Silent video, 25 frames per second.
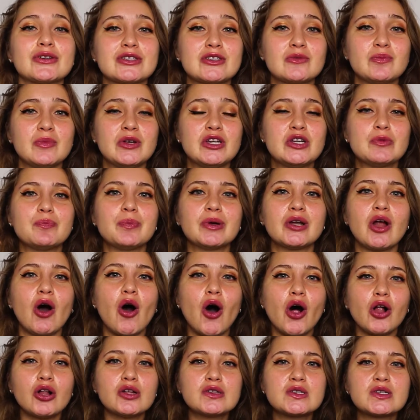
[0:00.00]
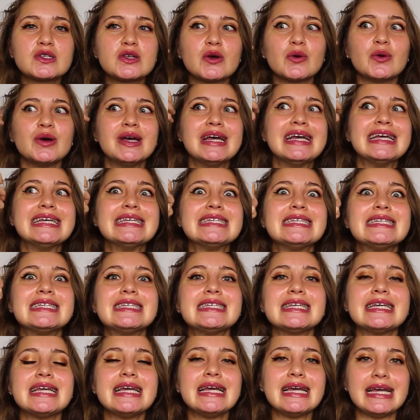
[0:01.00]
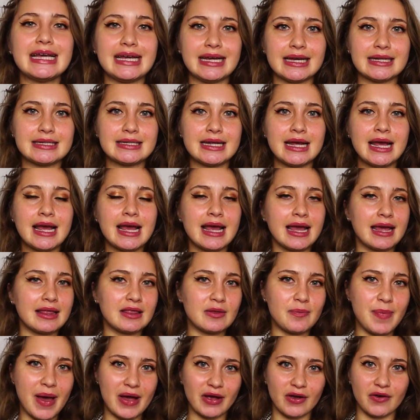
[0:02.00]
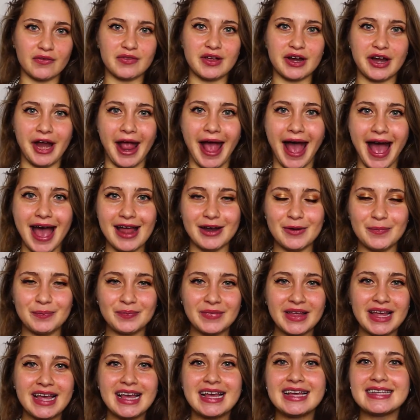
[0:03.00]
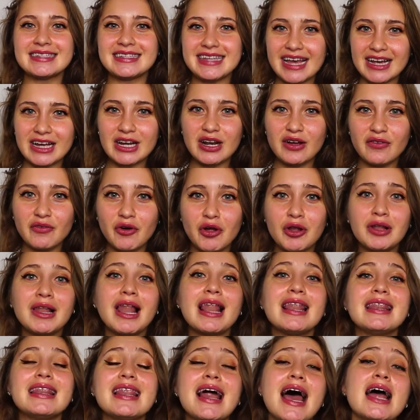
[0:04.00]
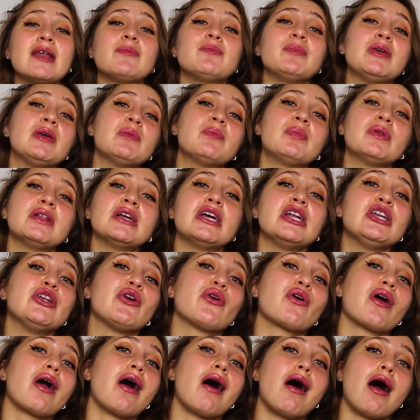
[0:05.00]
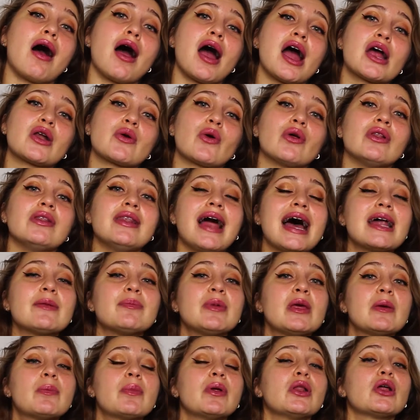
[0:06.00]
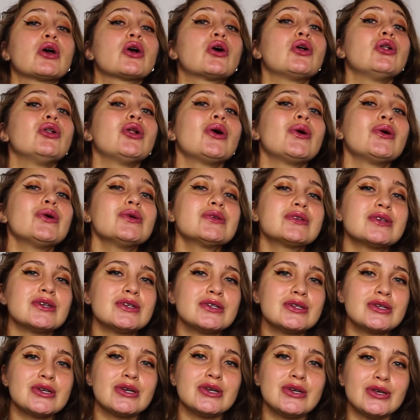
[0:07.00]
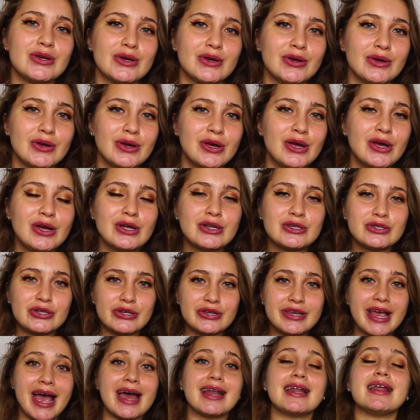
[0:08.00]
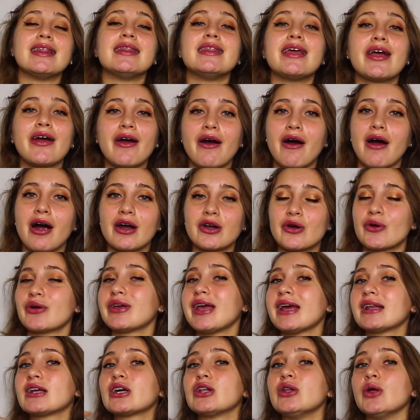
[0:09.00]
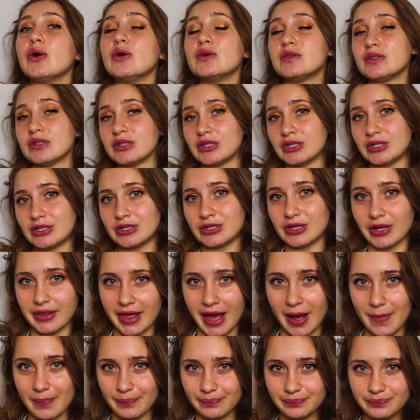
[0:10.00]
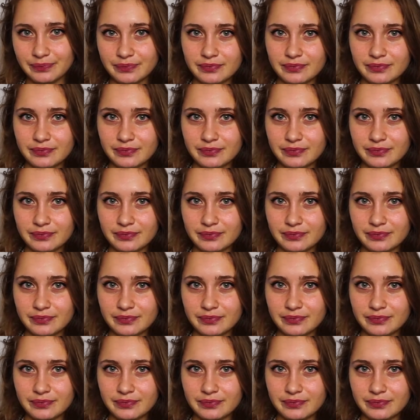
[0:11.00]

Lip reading: speech, but also see it in the back of their head. Second of all, let people in your heart, or let people closer to you to get in their heart or get closer to them.